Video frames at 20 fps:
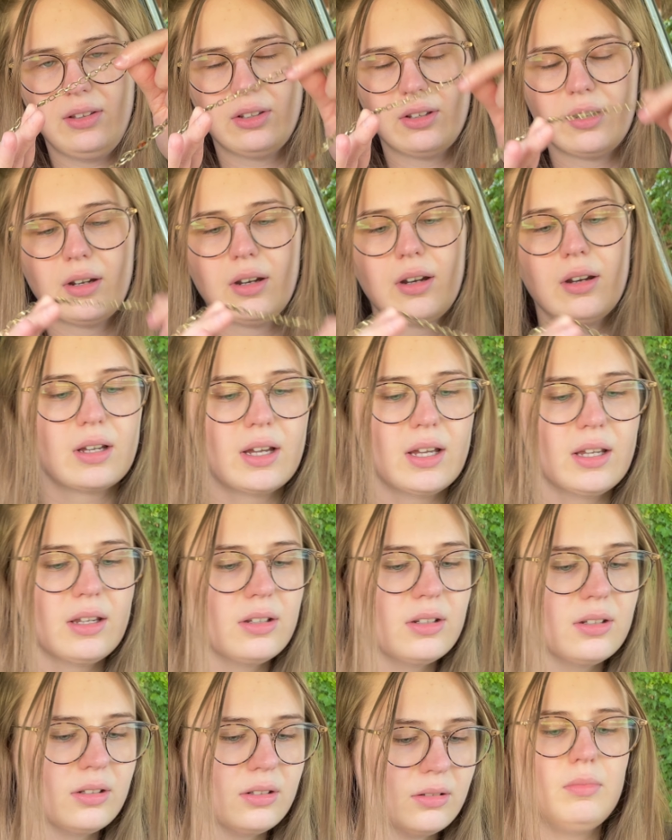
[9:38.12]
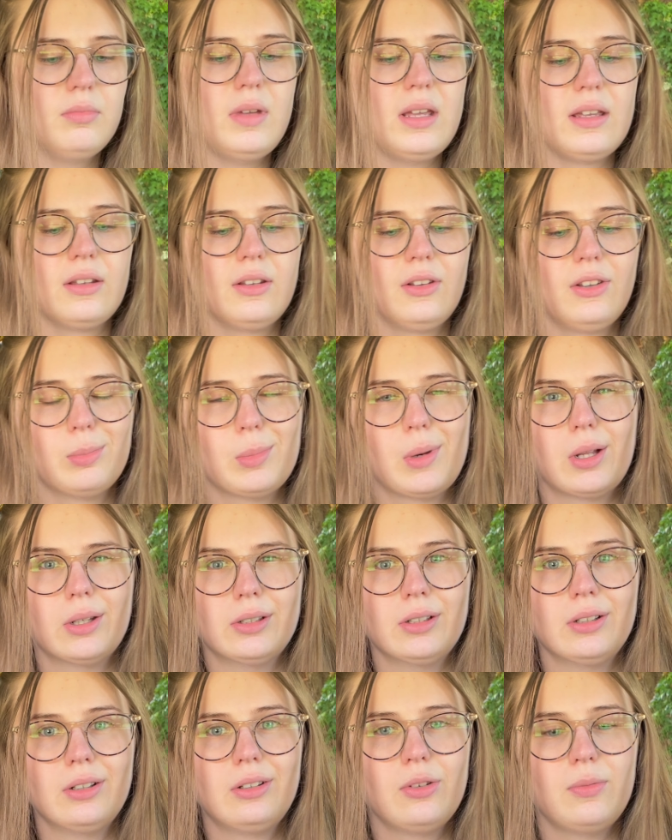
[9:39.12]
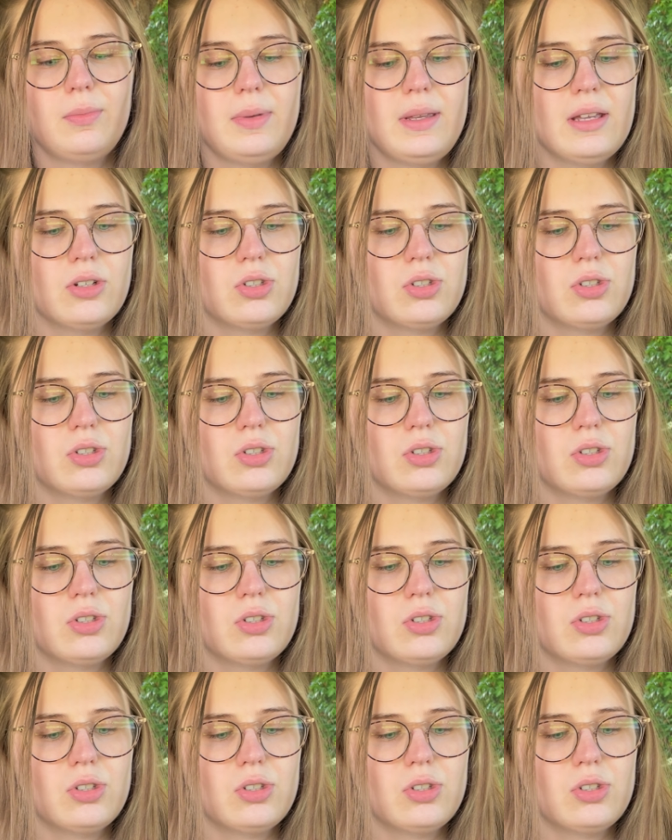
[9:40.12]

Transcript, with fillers: are, I can make it smaller to be a